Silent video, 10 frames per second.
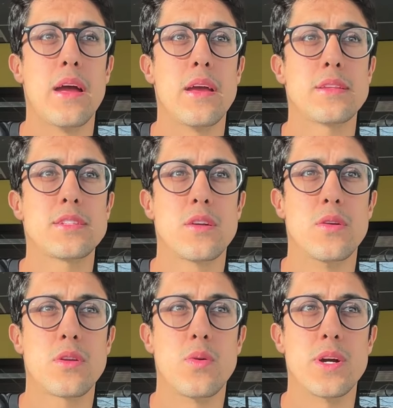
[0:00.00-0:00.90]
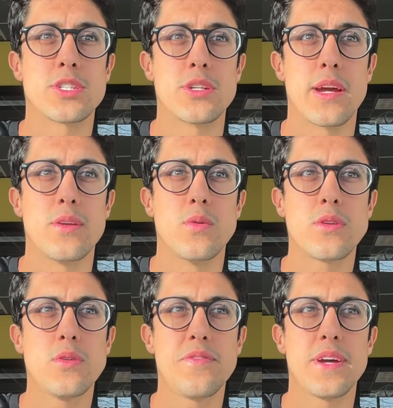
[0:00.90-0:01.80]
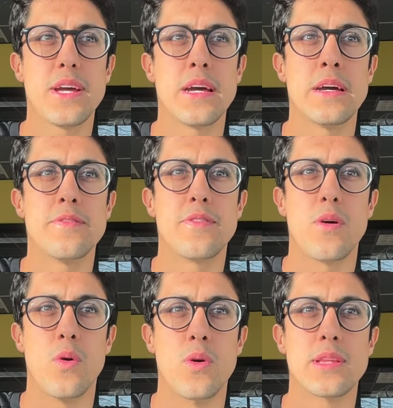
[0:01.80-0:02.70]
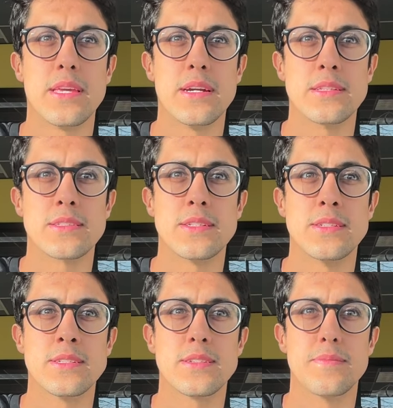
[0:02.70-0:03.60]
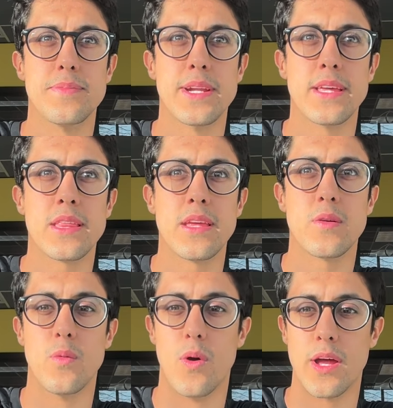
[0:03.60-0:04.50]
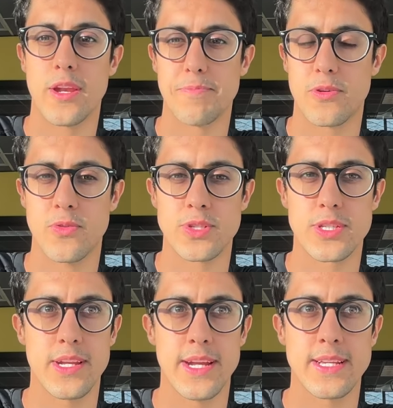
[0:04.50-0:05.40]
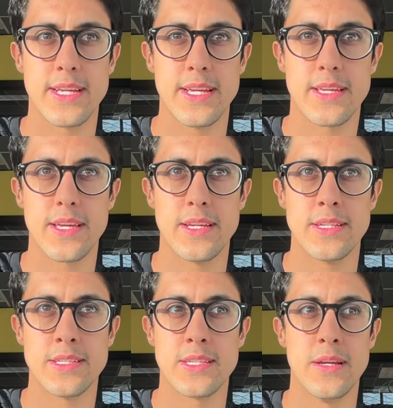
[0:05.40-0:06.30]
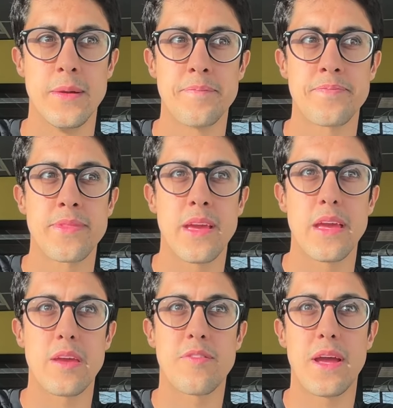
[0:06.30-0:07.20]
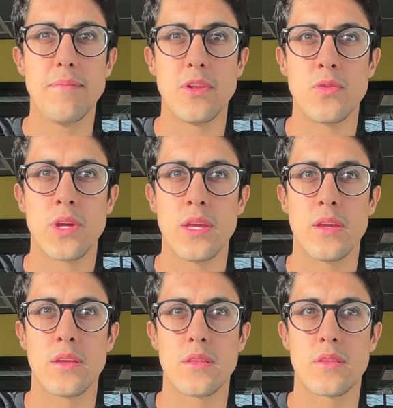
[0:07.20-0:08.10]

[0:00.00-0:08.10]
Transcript: It's a good question. I don't know if I have all the answers, but I think one approach that I take is if I'm looking